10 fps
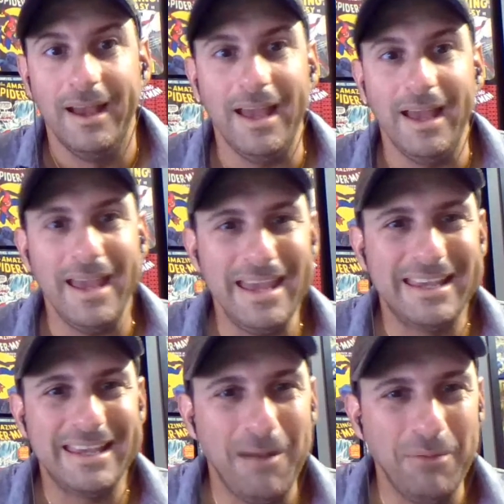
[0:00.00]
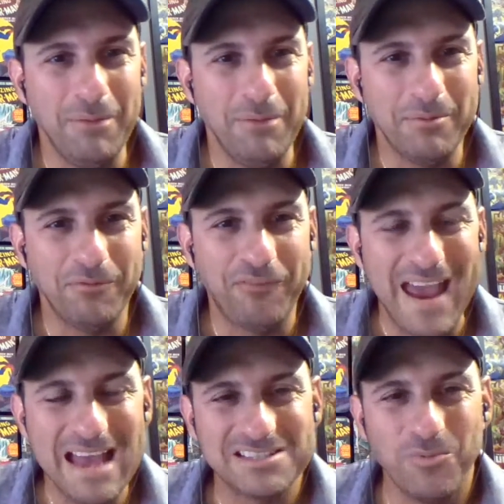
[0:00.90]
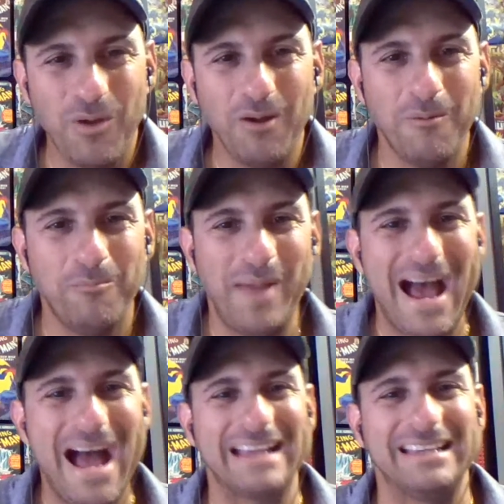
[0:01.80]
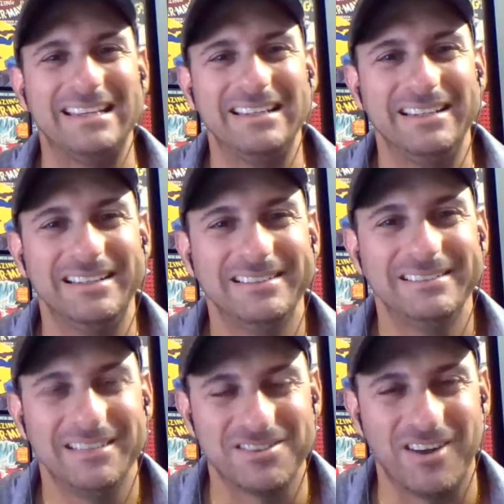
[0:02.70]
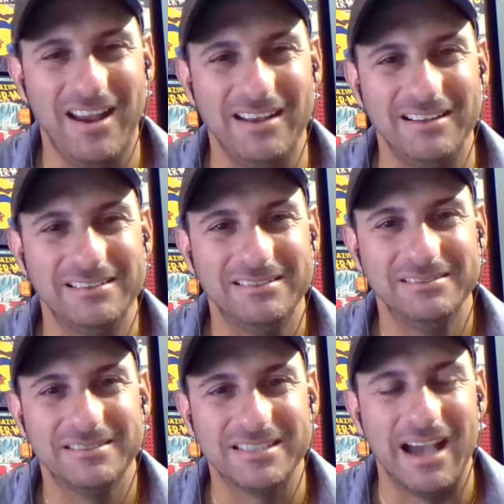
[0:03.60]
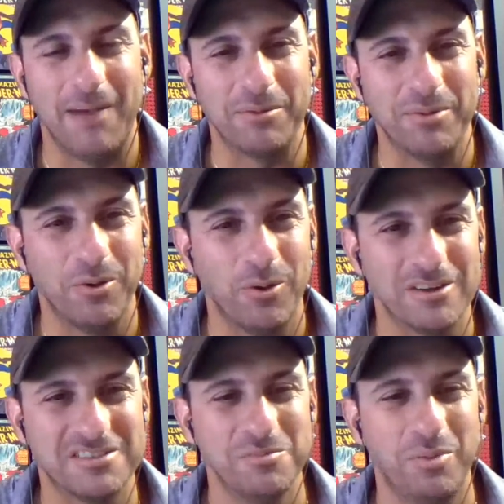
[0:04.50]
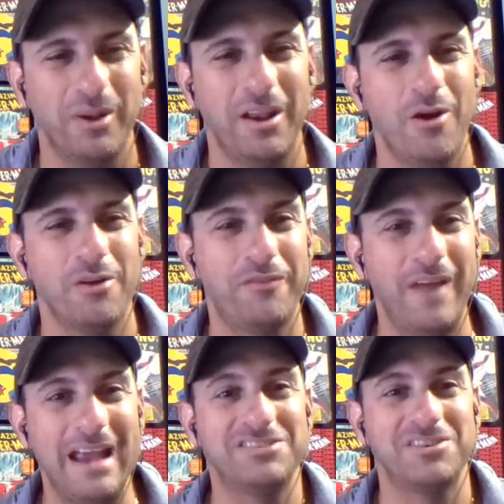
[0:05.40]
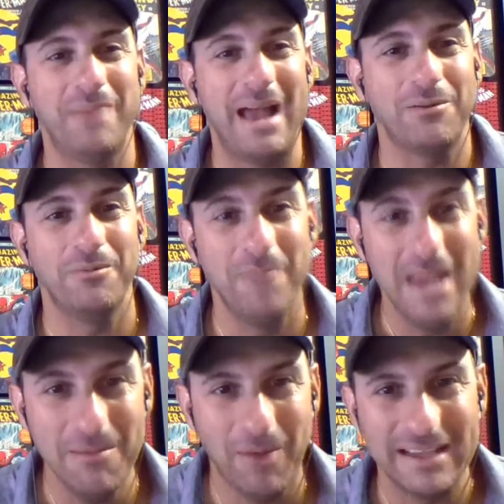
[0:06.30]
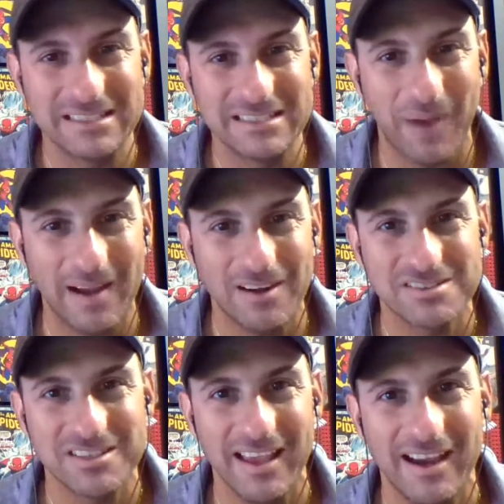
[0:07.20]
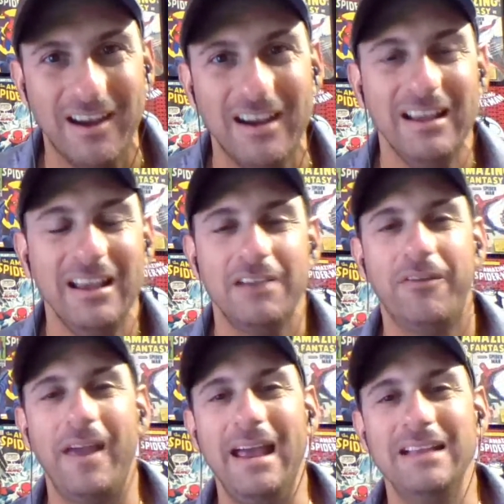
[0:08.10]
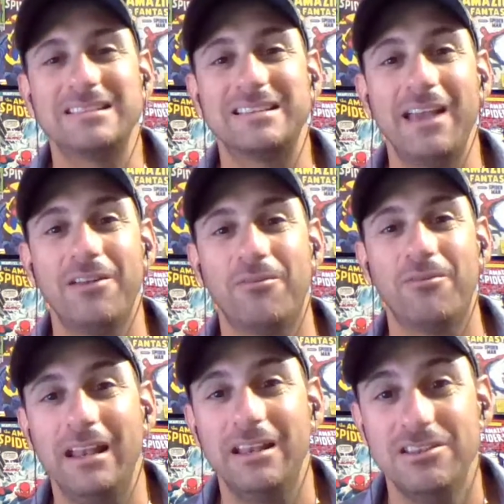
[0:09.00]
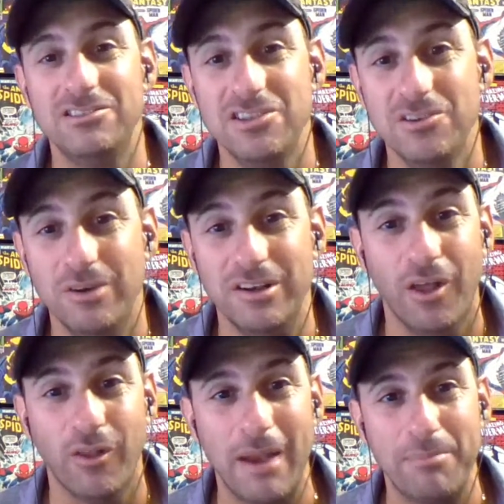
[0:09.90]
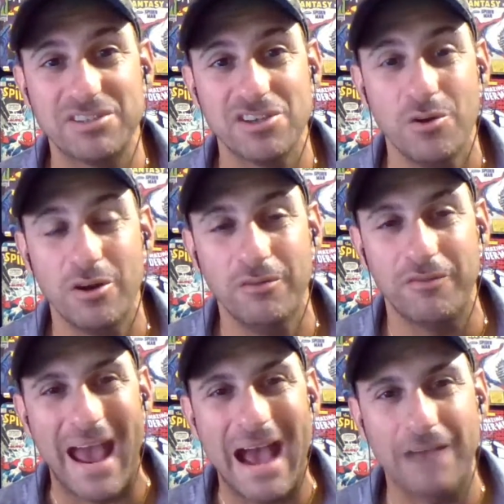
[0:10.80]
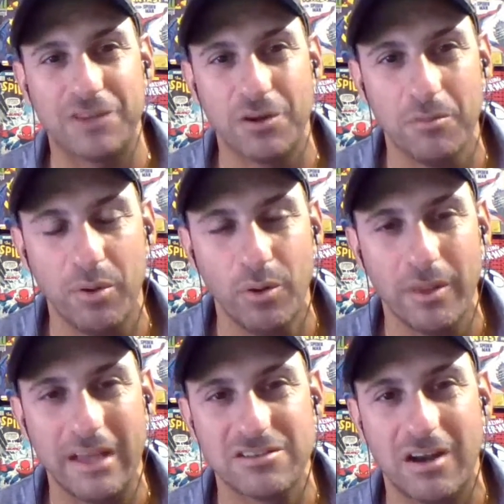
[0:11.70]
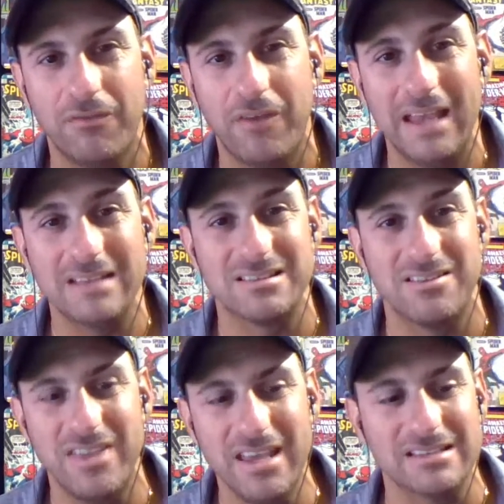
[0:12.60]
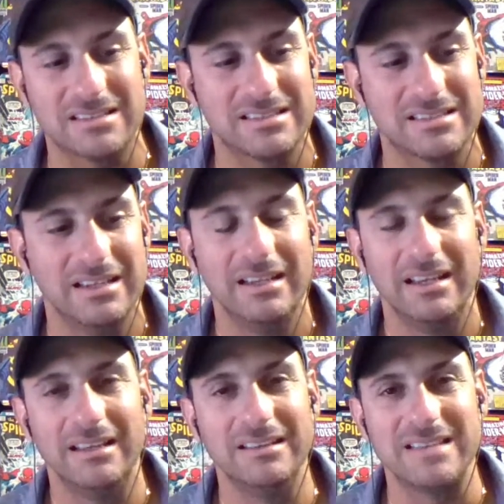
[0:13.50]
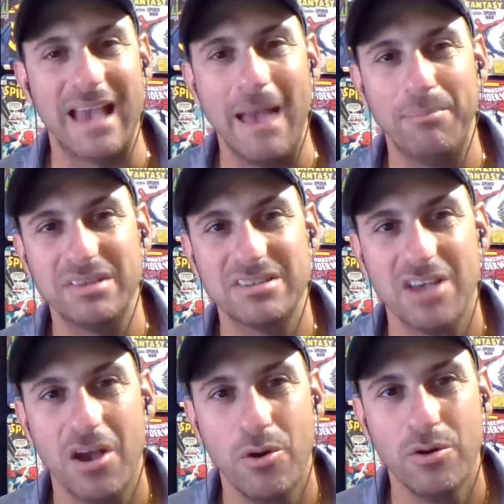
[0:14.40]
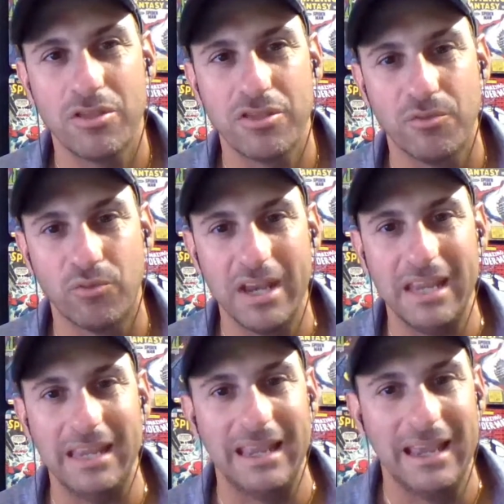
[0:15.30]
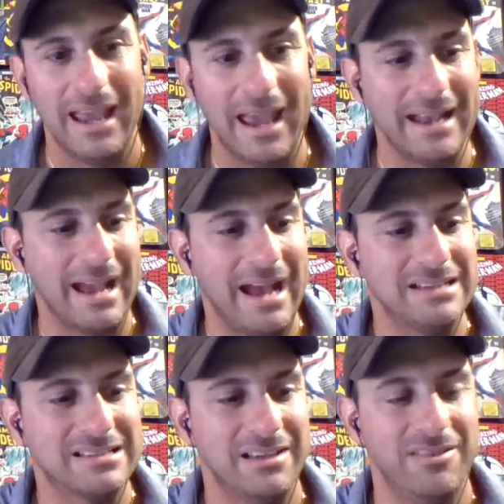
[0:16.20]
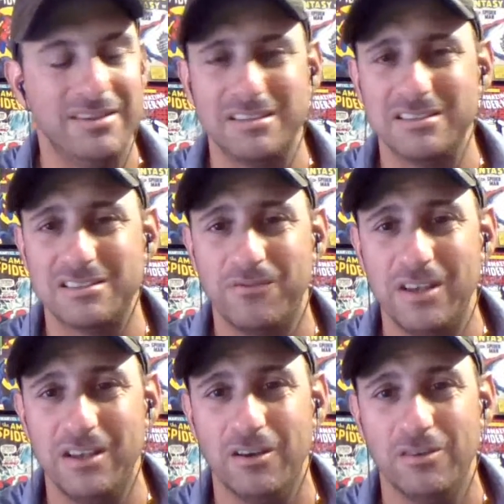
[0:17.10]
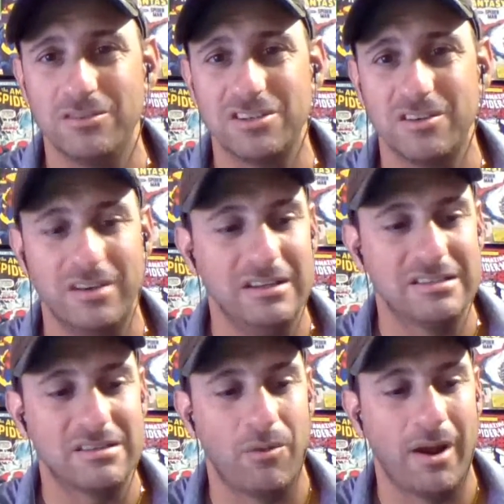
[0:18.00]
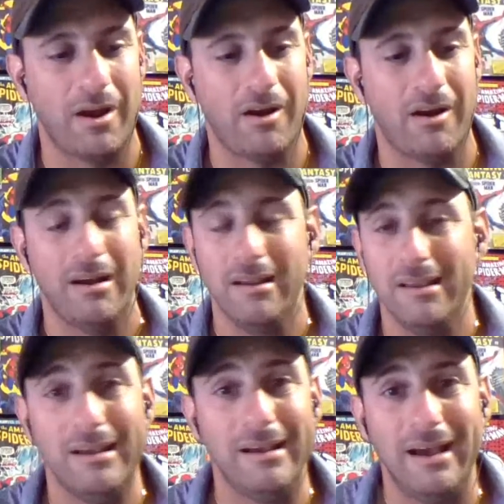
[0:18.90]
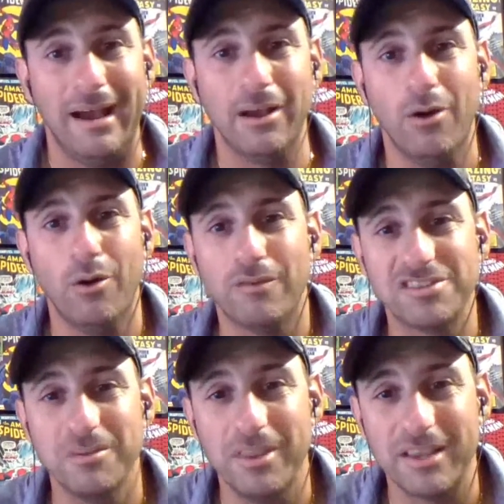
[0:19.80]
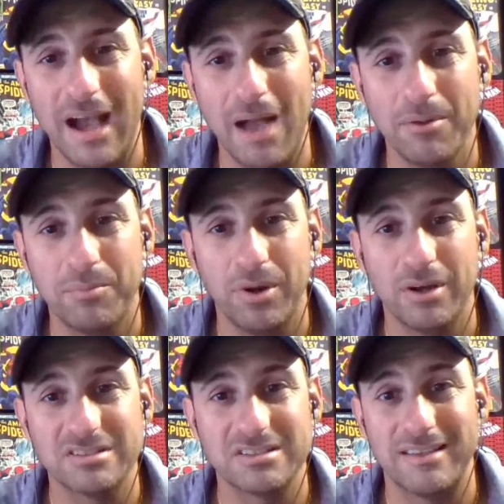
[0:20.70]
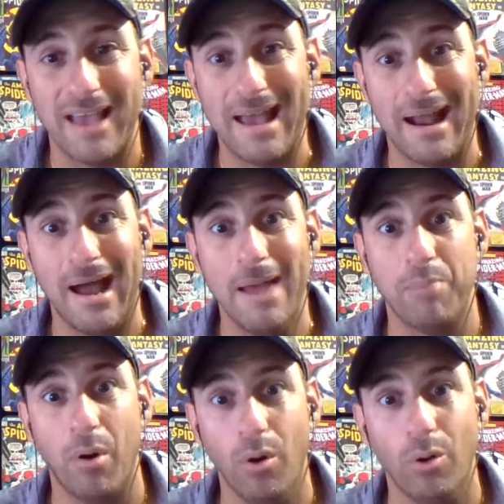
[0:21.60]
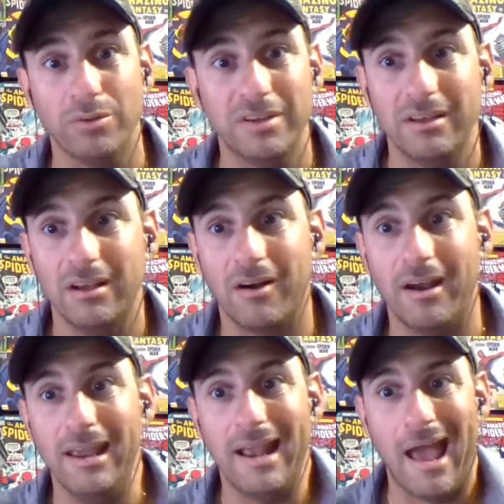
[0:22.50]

Hey, comic book fans, welcome back. That's right, Comic Book Corner 2.0. And fans, you're back with me, Mike Spider Slayer. Fans, getting ready to do another episode of After the Pull. That's right, fans, this is episode 3. And guys, this is the video series where I go over some of the comic books that I pulled, right?